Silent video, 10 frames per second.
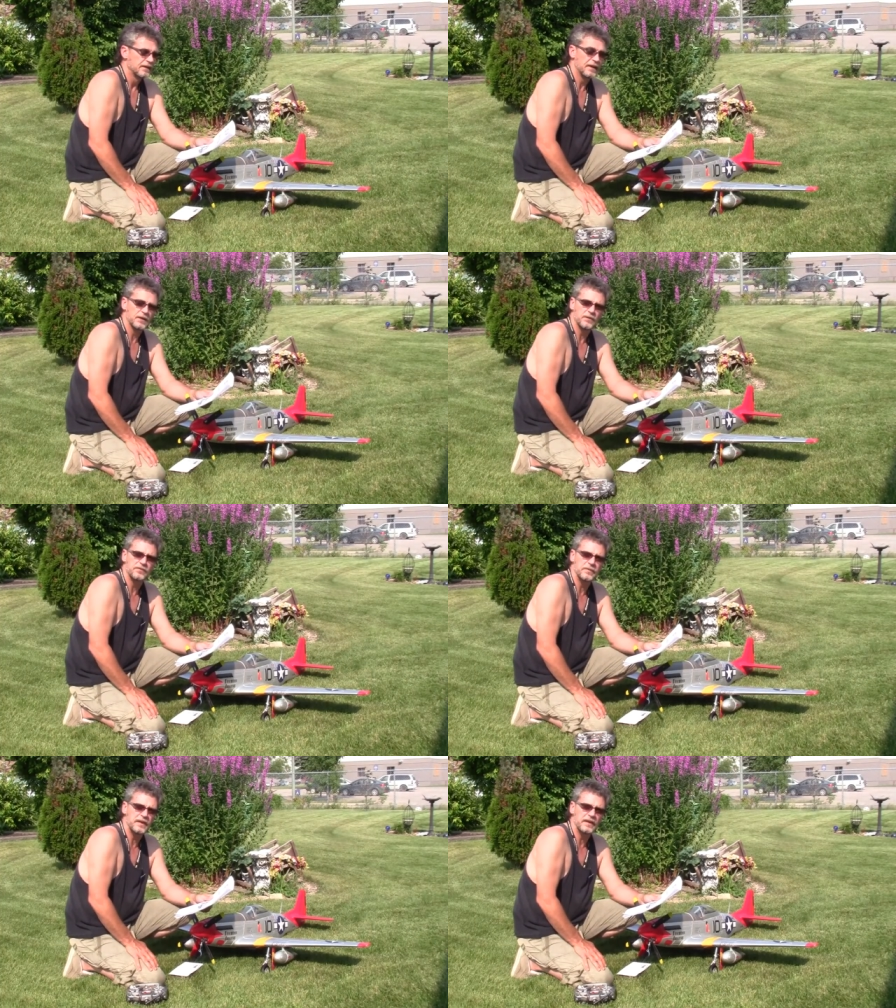I don't know,
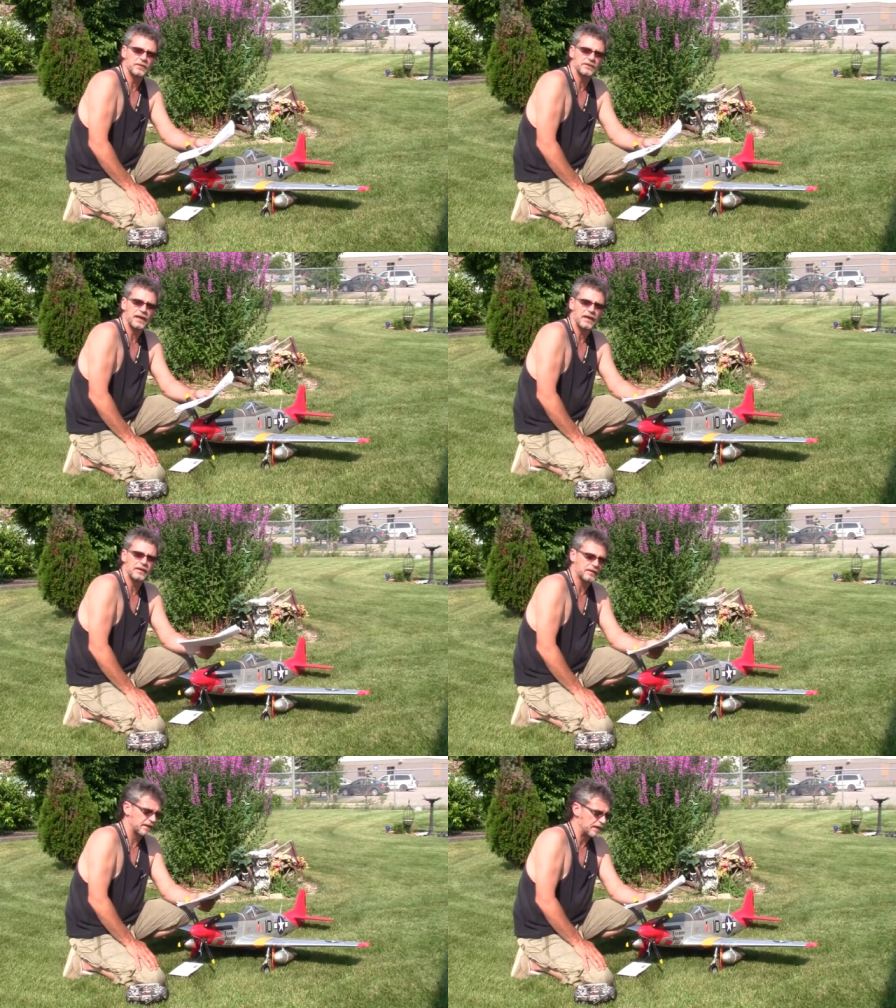for me, it was
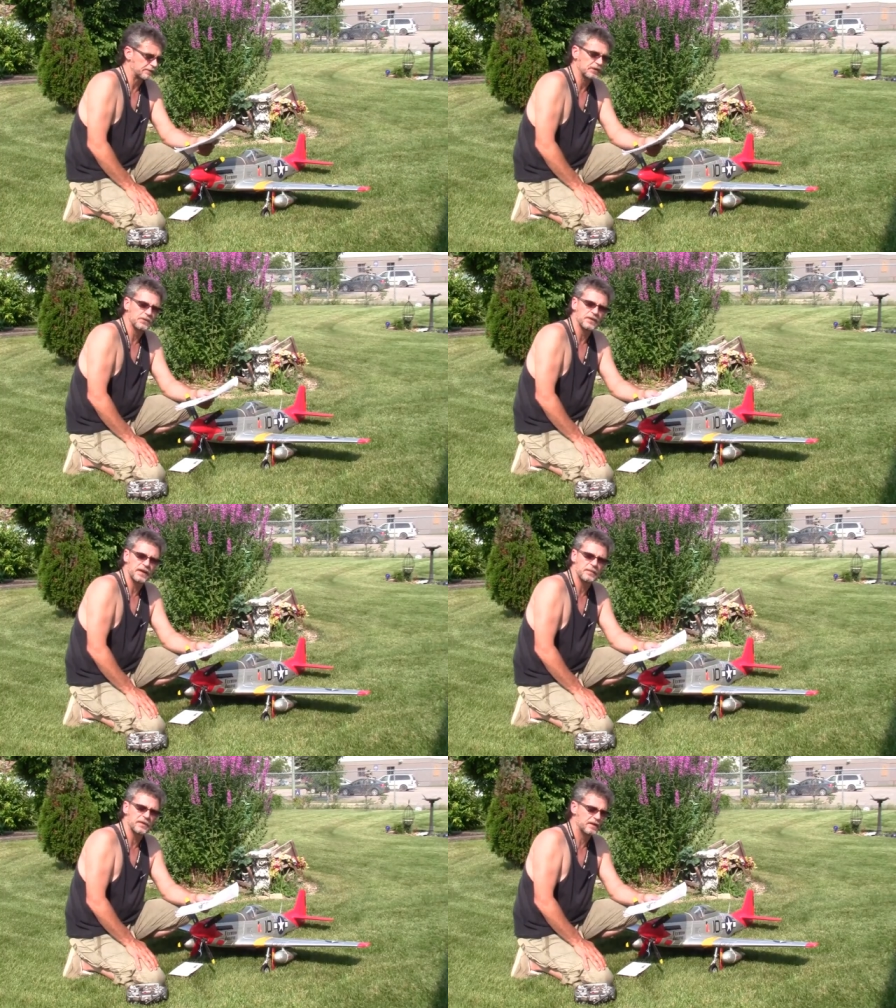a, an absolute
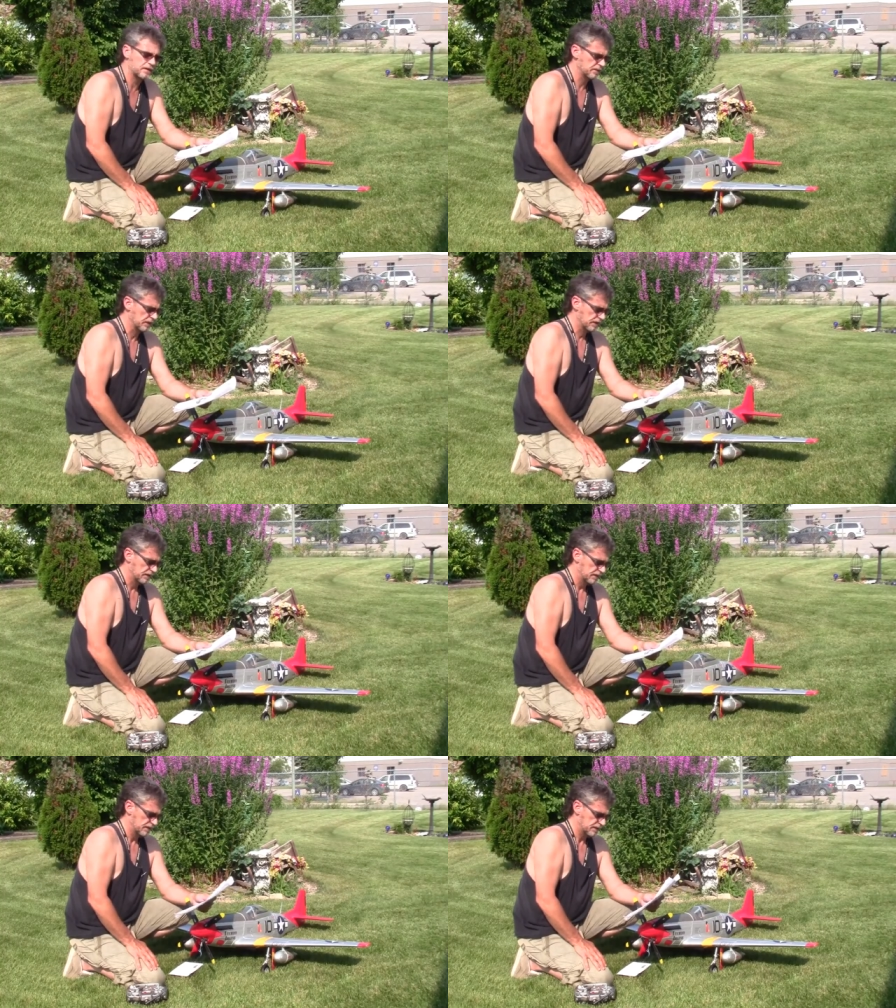nightmare.
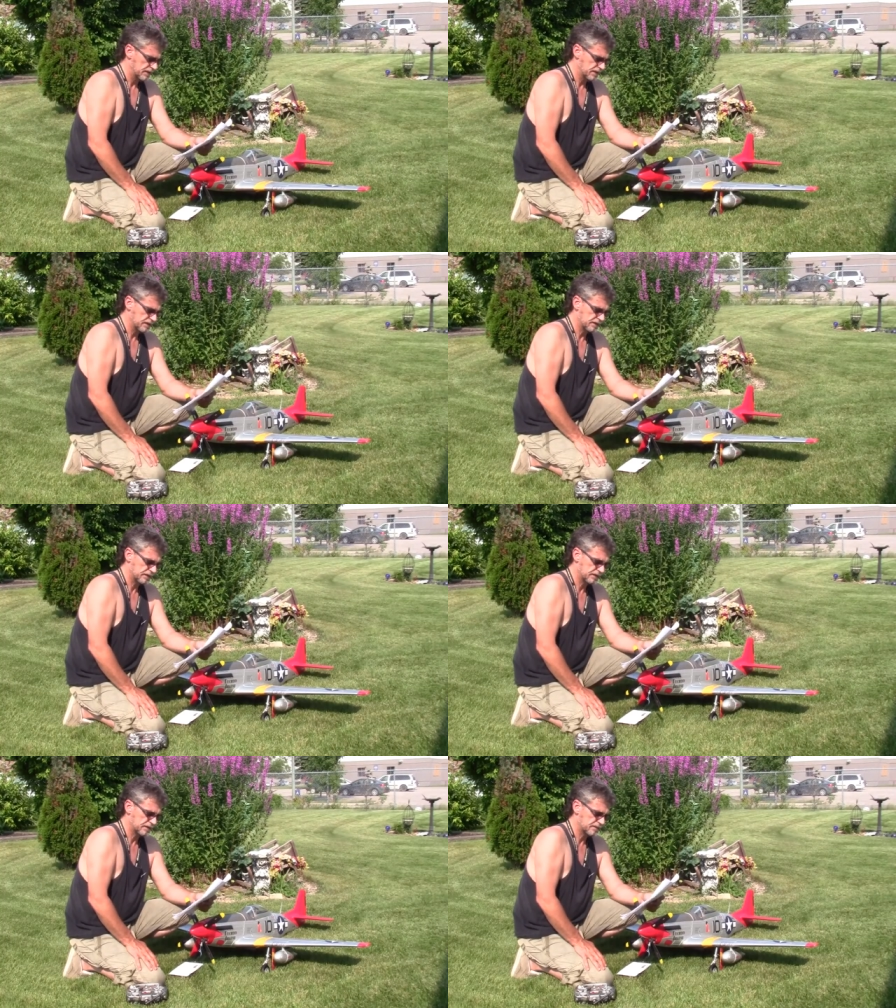Uh,
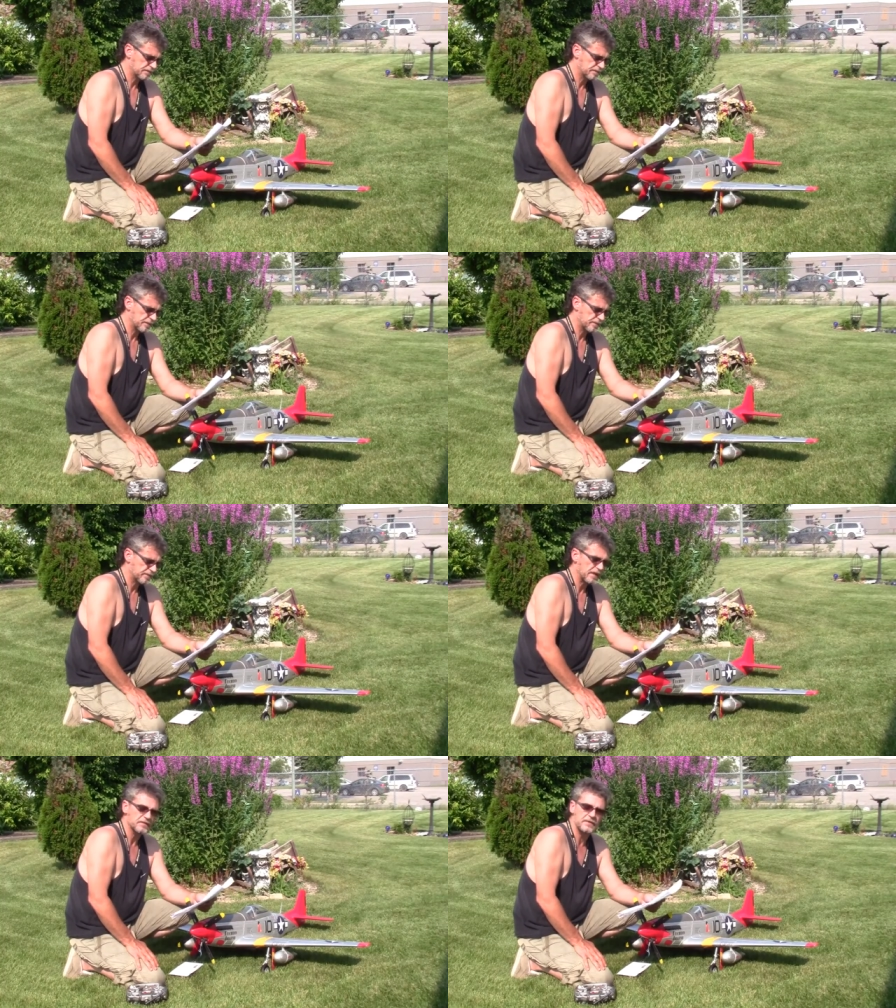
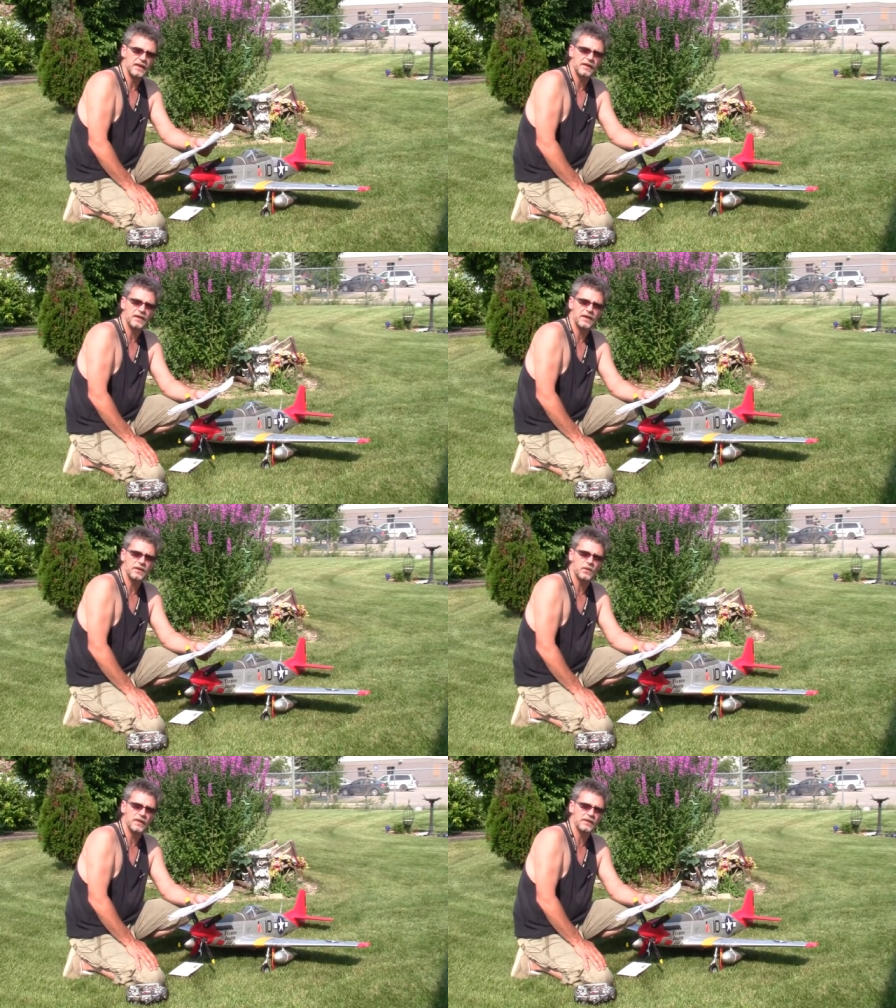finally got it
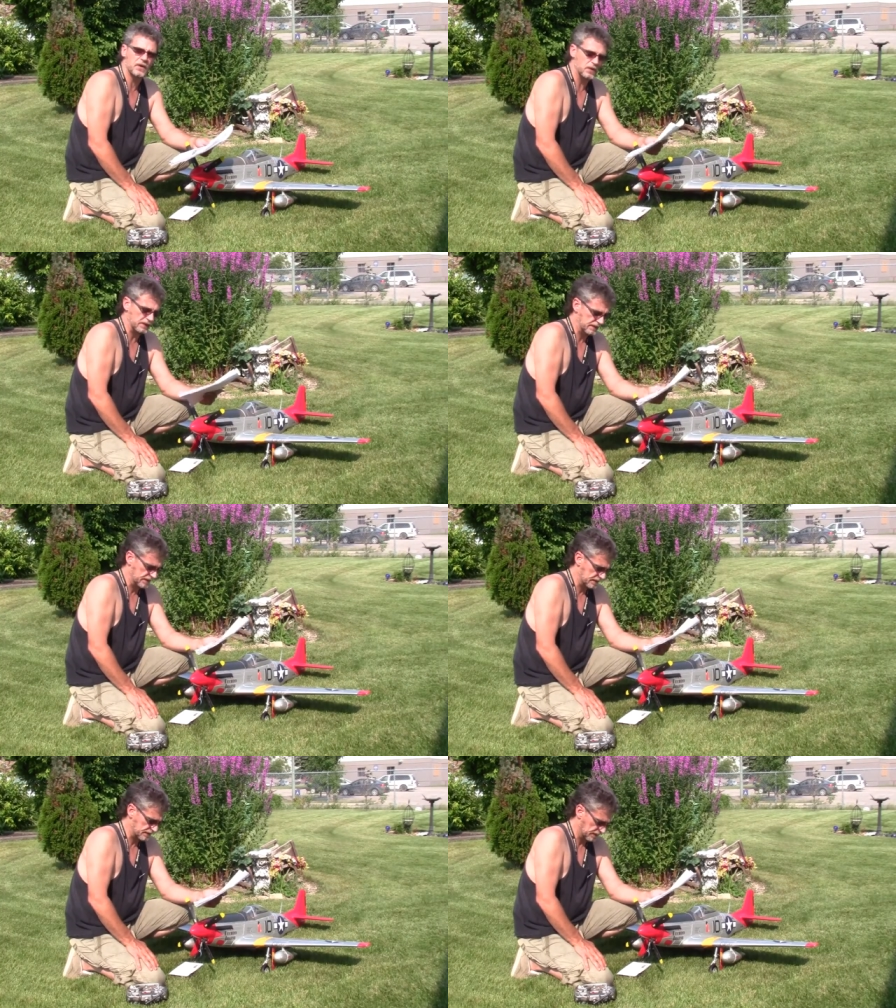going though, and uh,